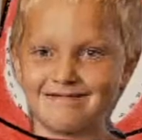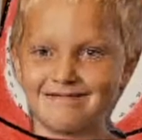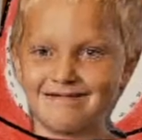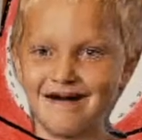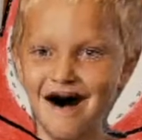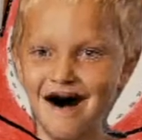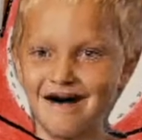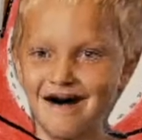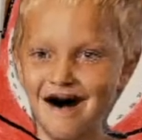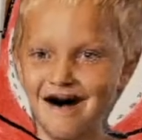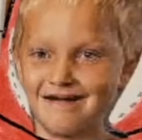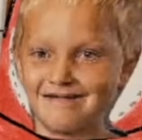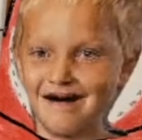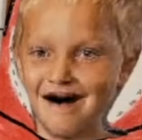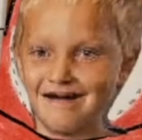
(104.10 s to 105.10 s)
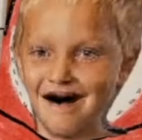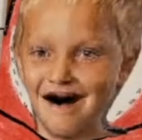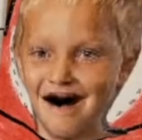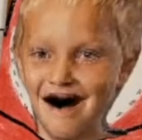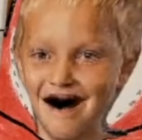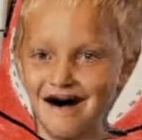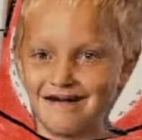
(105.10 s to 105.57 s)
I'm super at
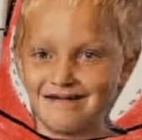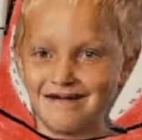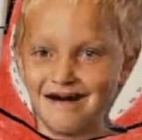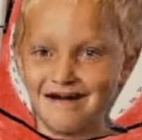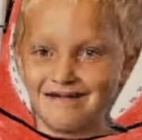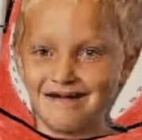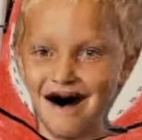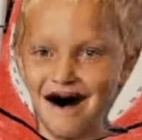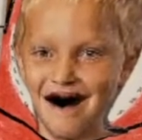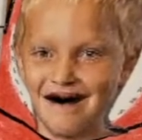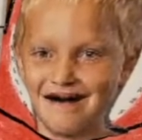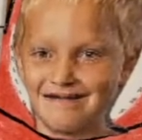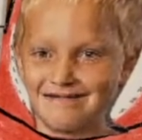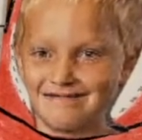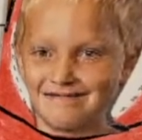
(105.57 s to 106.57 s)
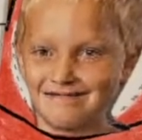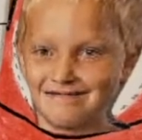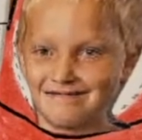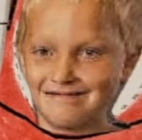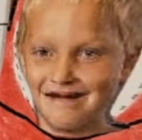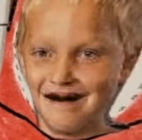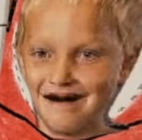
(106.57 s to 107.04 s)
science and writing.
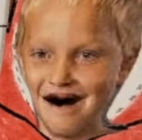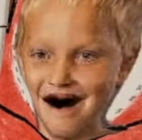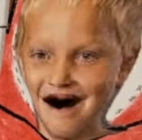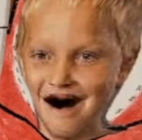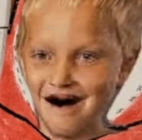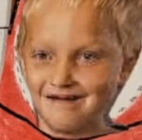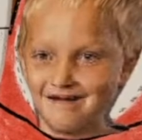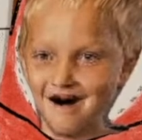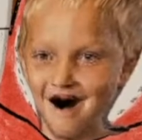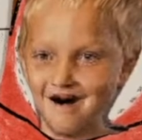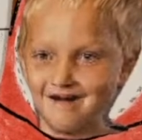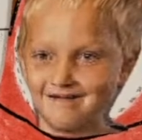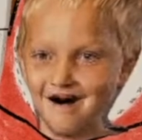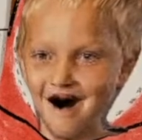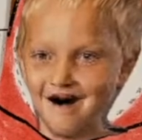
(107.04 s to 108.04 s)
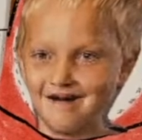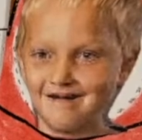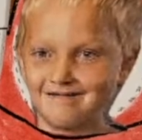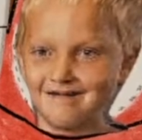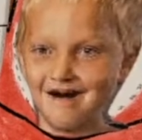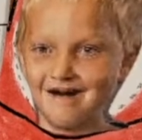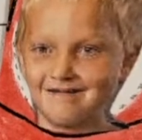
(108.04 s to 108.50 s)
I want to be super at
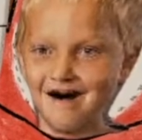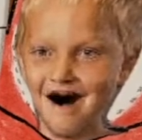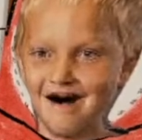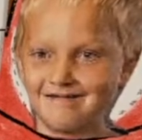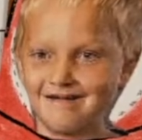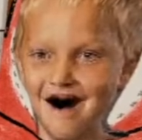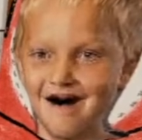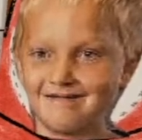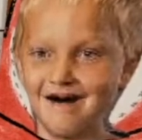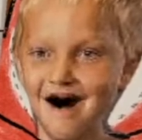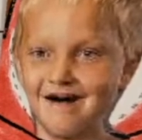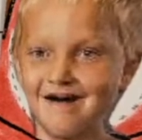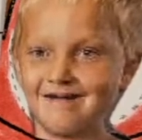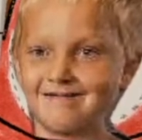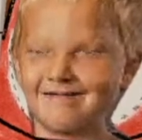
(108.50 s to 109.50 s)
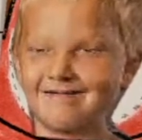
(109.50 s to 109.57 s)
kicking a football.